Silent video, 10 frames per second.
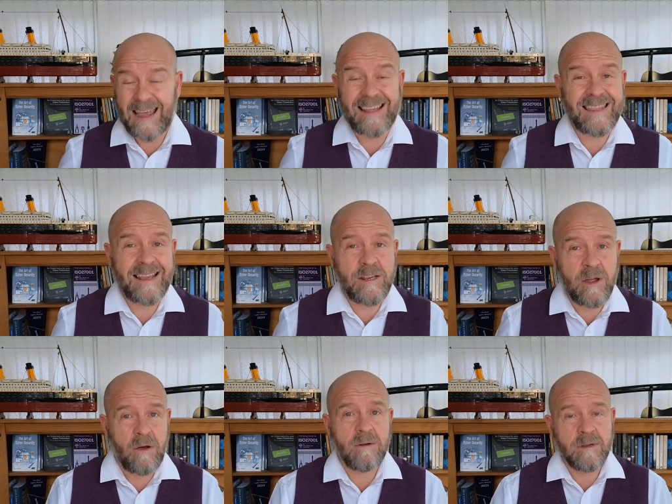Had they
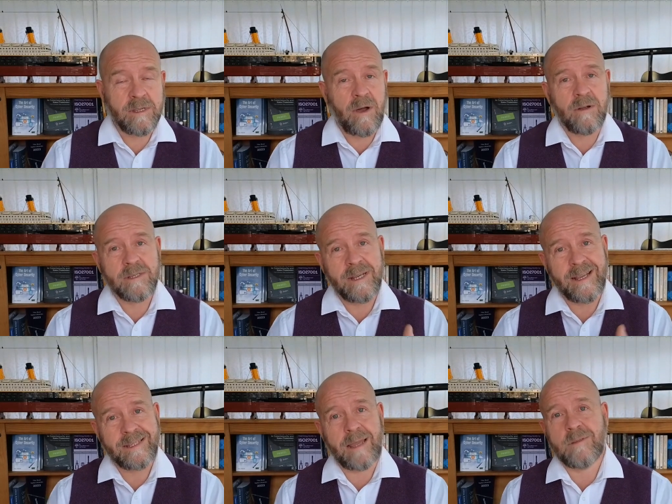not got an
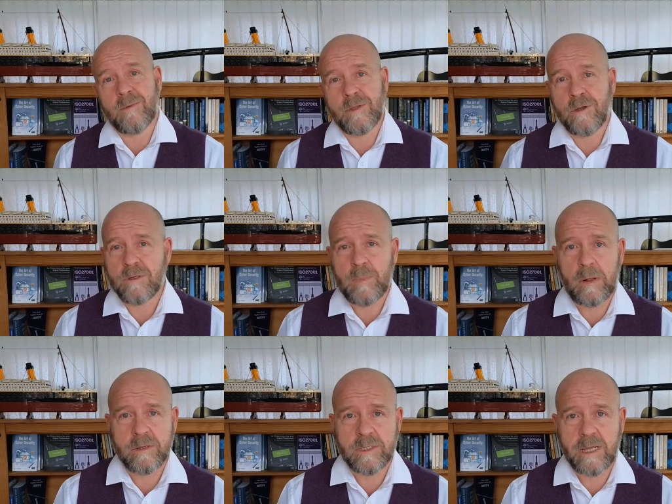acceptable use
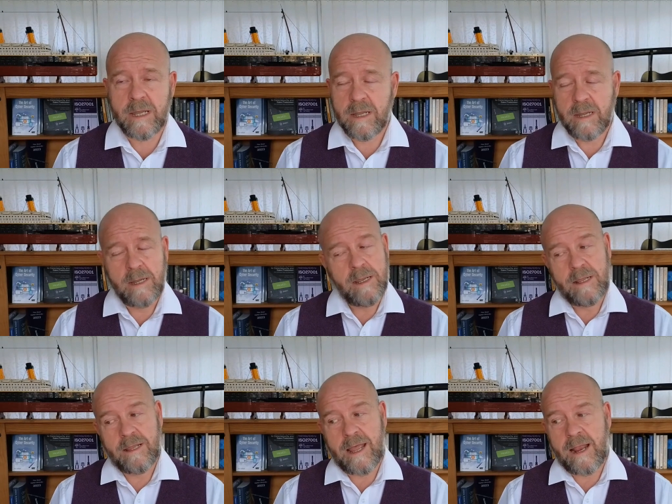policy,
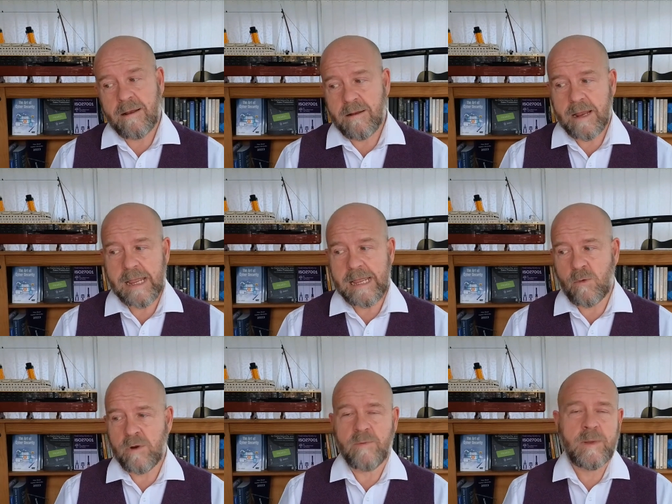then it
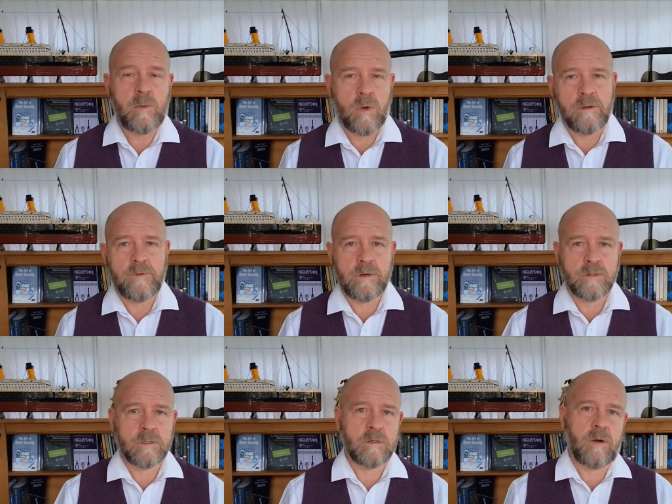would have been one of
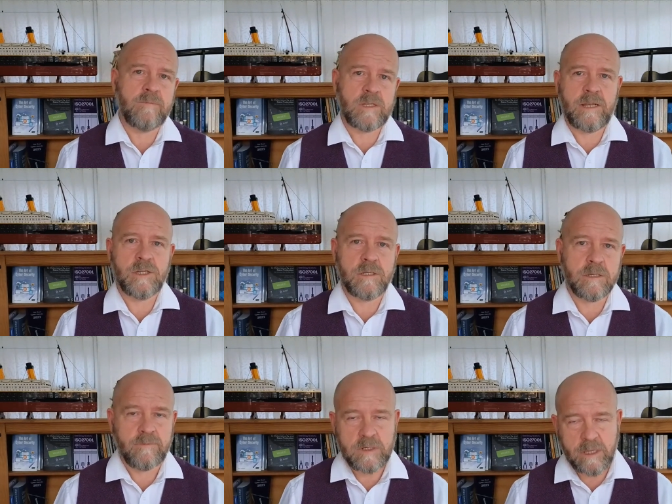those
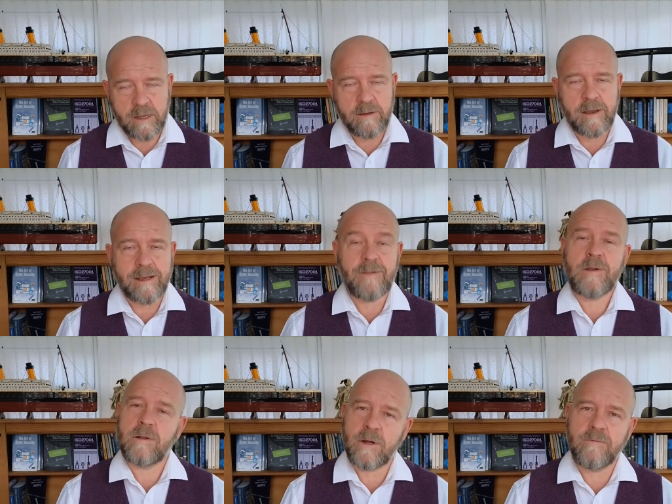conversations, obviously a
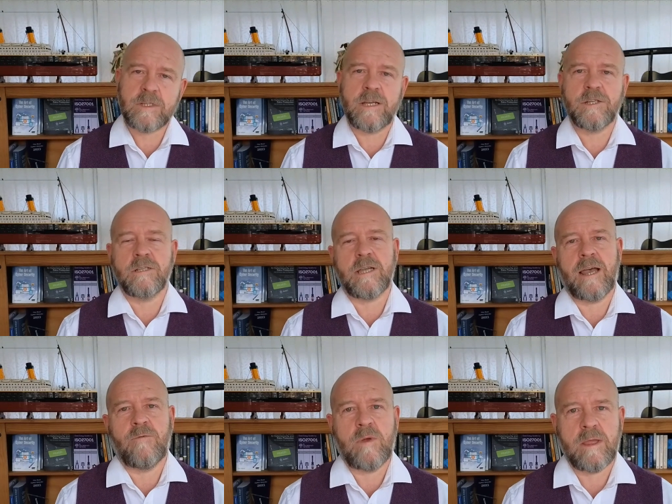difficult conversation to
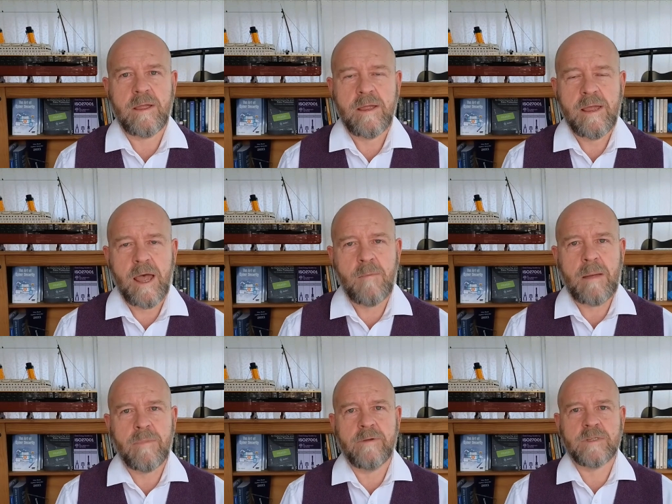have with a
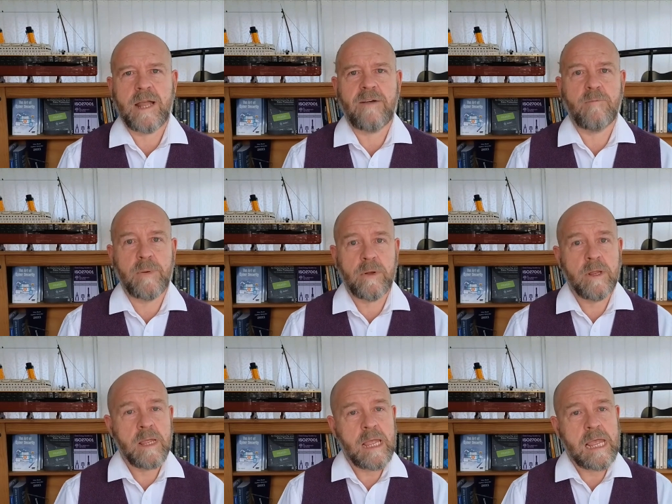member of staff, but
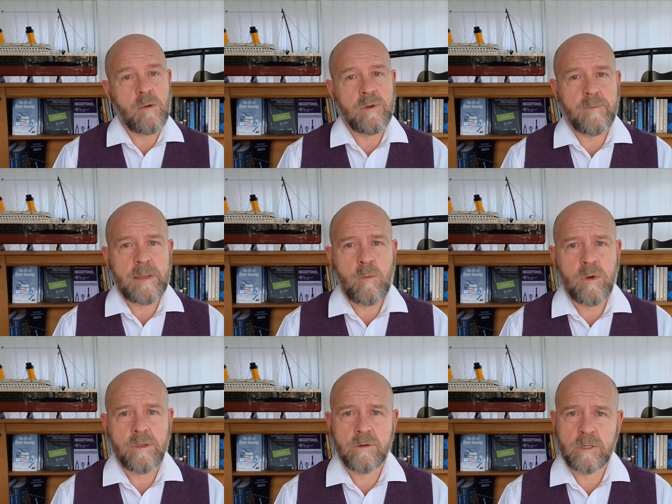it would have been
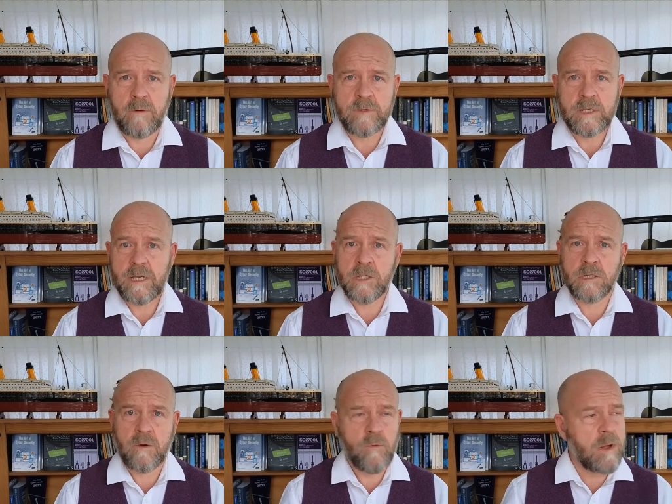one of those
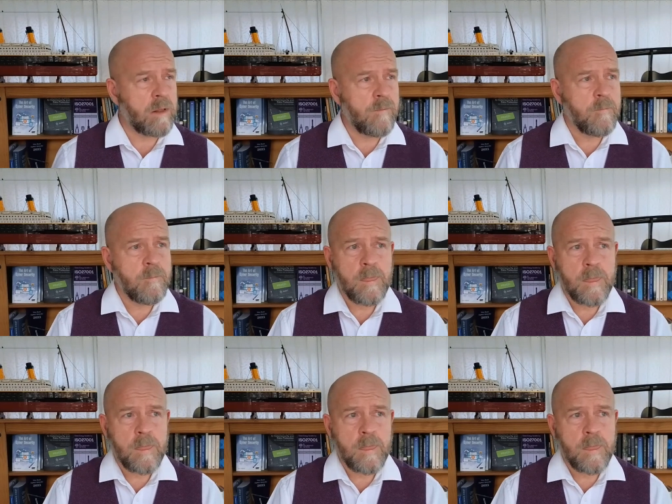conversations of, well,